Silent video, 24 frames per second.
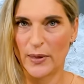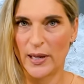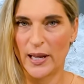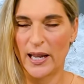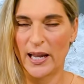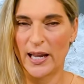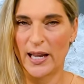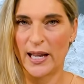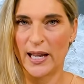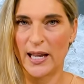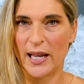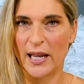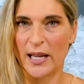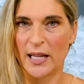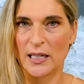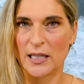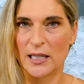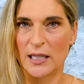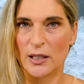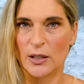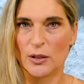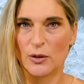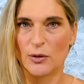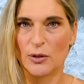and
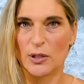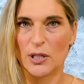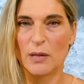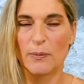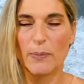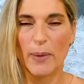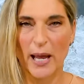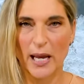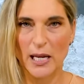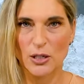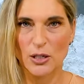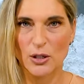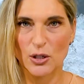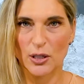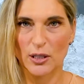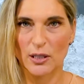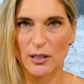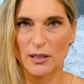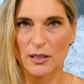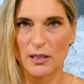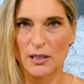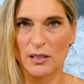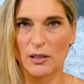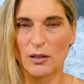you see
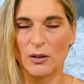patients.